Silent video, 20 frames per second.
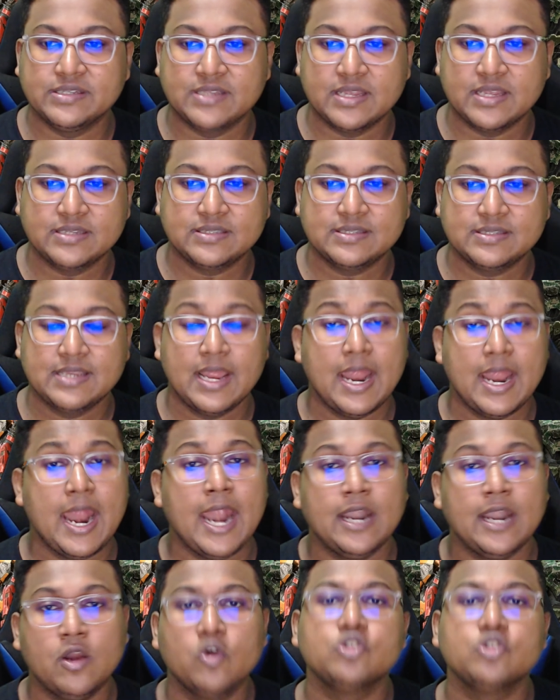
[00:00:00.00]
S
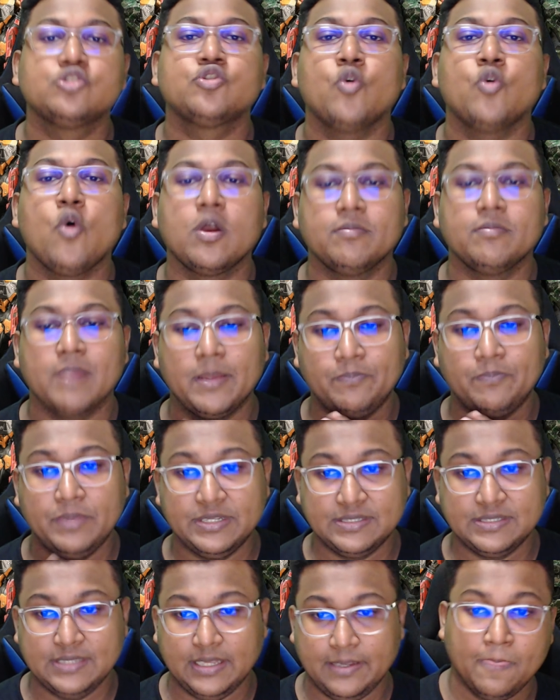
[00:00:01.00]
and also on my
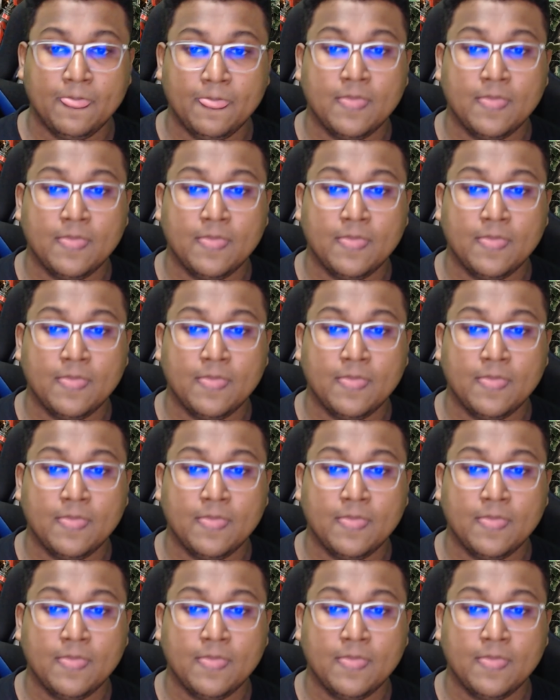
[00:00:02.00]
PC.